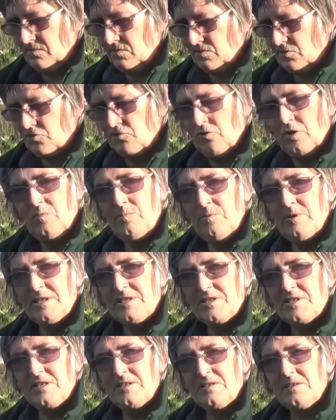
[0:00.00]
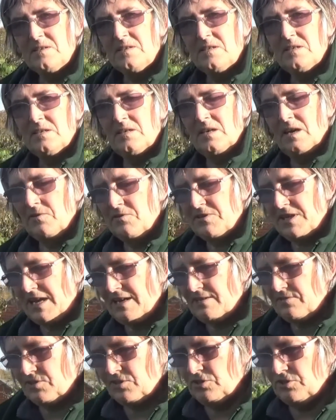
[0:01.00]
strawberries can go
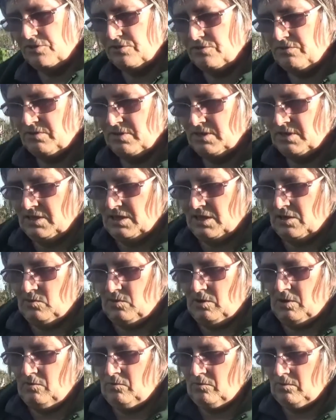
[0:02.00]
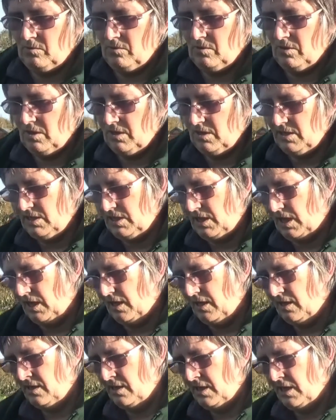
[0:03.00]
down to at
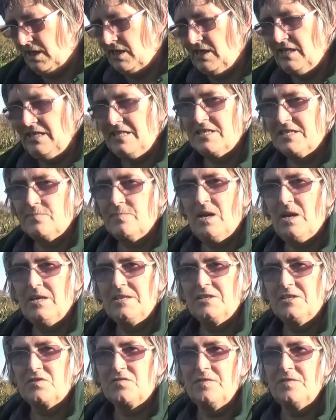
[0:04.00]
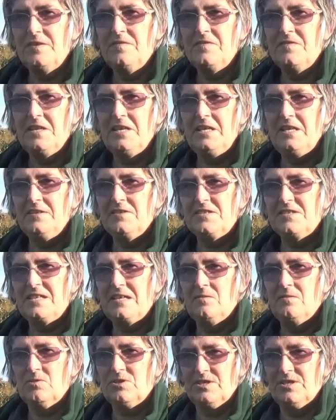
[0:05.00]
least minus 15
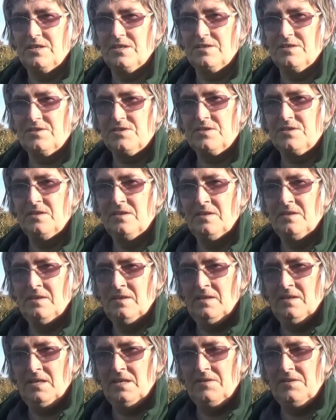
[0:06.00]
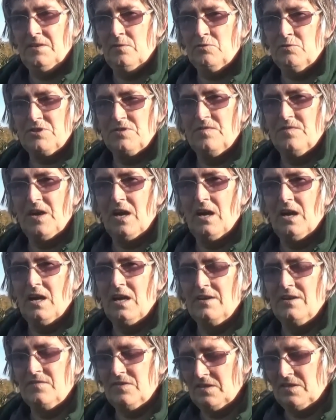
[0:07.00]
Celsius and they'll
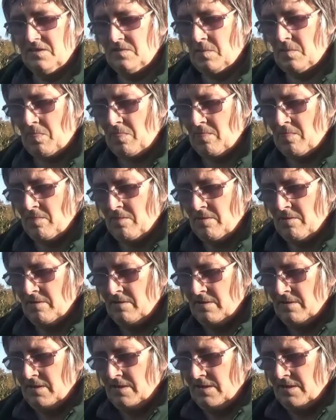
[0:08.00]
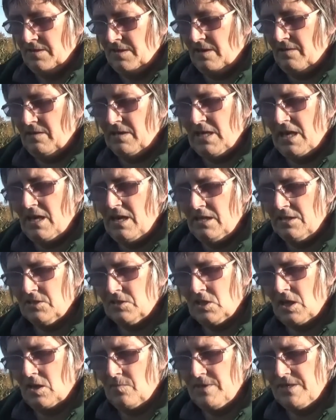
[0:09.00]
survive. Now, I can't
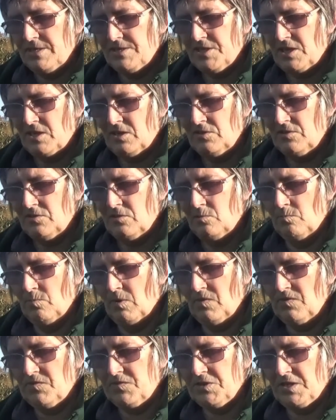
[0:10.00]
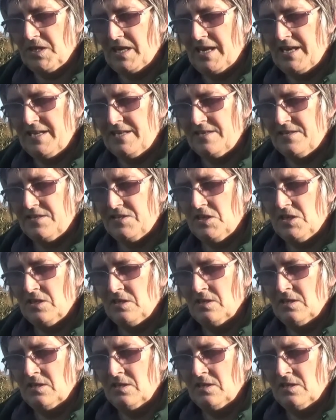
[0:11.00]
comment on months end